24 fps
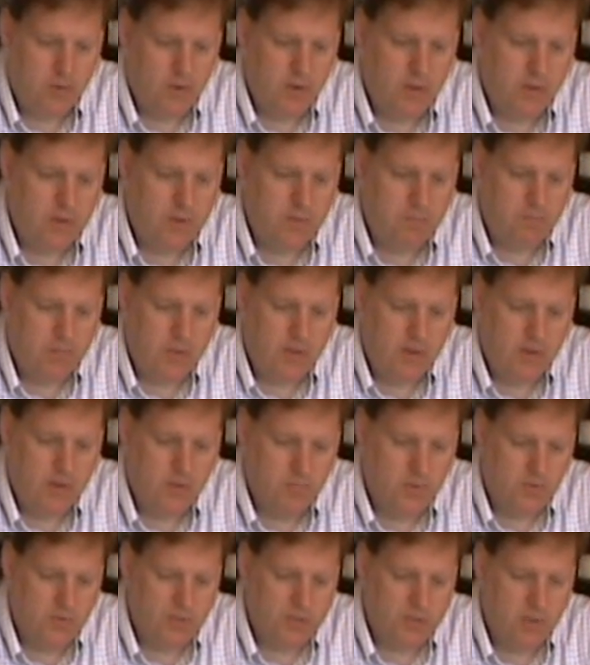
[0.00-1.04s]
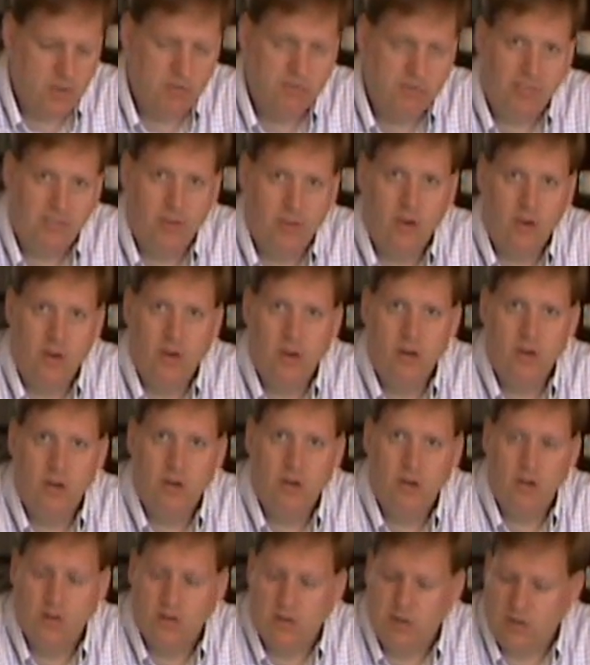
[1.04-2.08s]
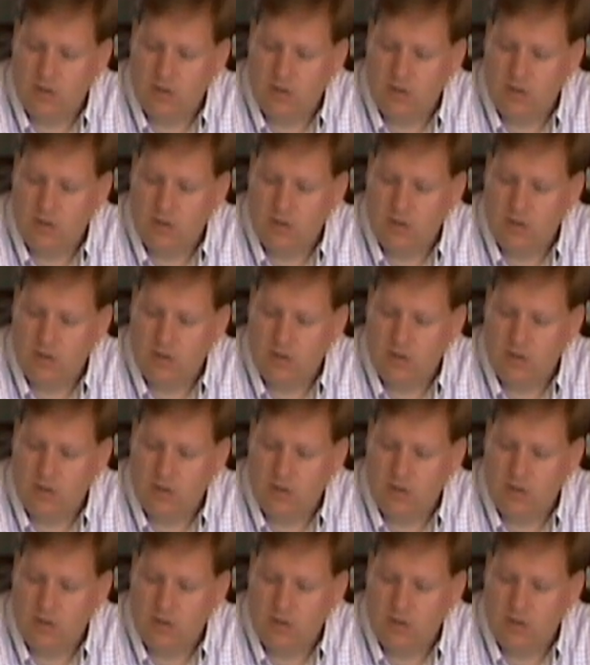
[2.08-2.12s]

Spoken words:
pretty dependable so far.